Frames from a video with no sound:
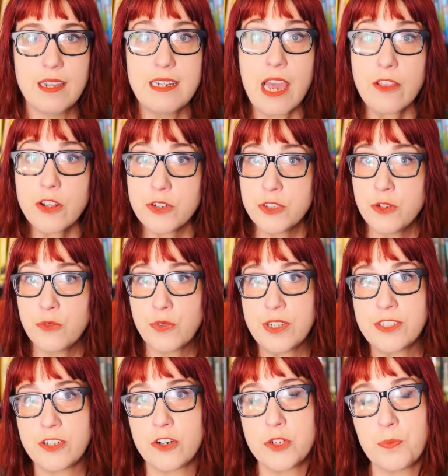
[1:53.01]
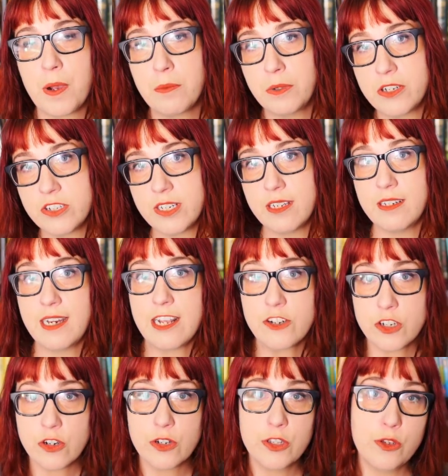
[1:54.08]
Now there's new research published in
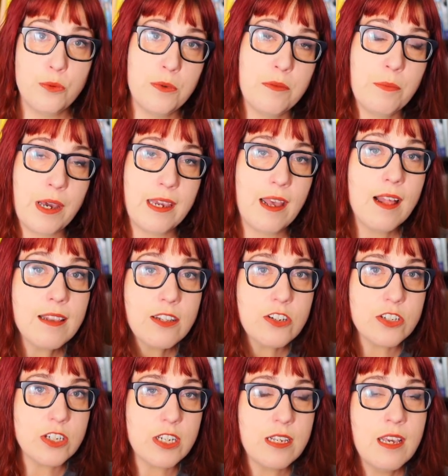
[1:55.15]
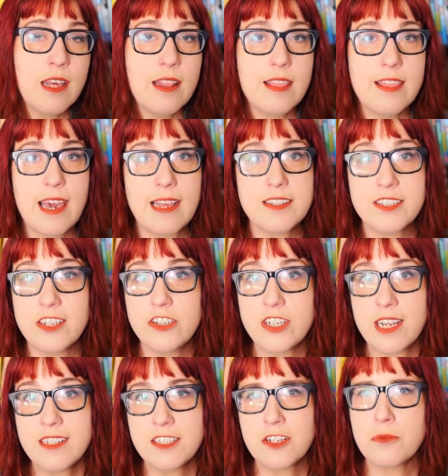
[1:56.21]
Nature Human Biology that
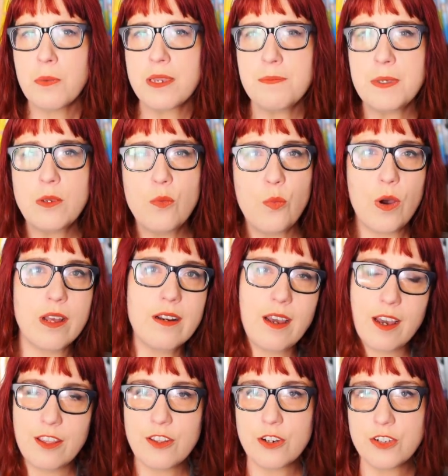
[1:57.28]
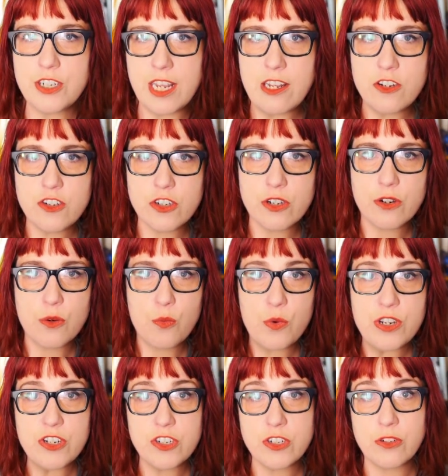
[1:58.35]
suggests there might be one other danger
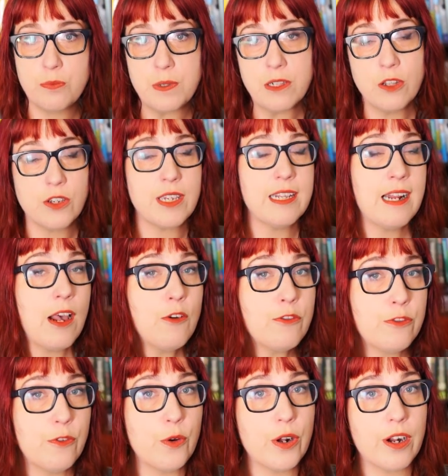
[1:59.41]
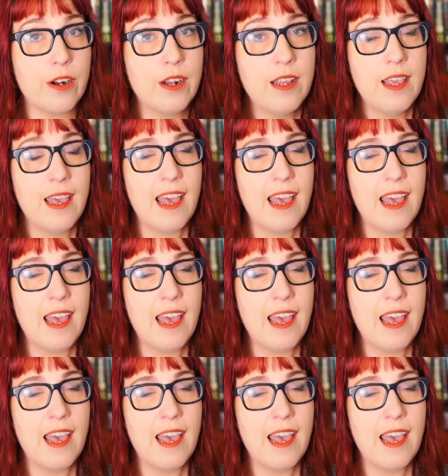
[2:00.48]
we should be looking out for.